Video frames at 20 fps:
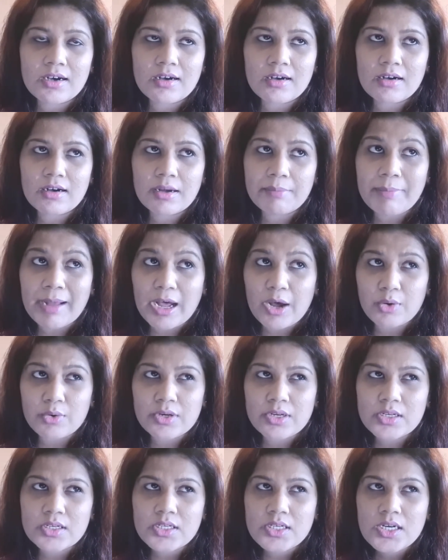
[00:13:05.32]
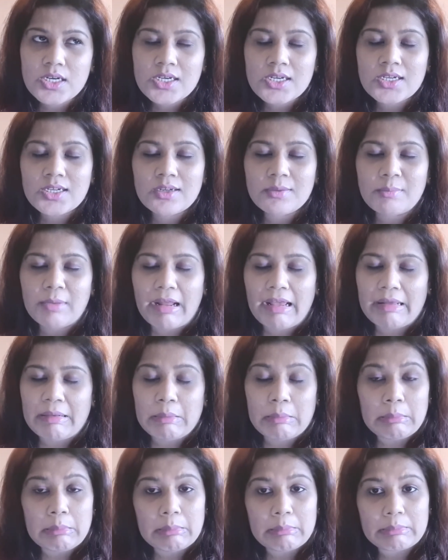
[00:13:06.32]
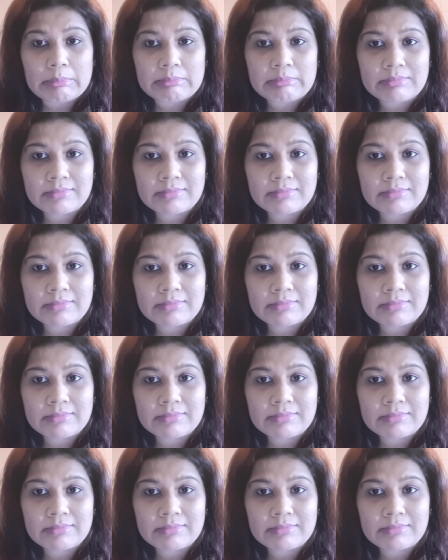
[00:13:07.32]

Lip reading: about it. I don't know,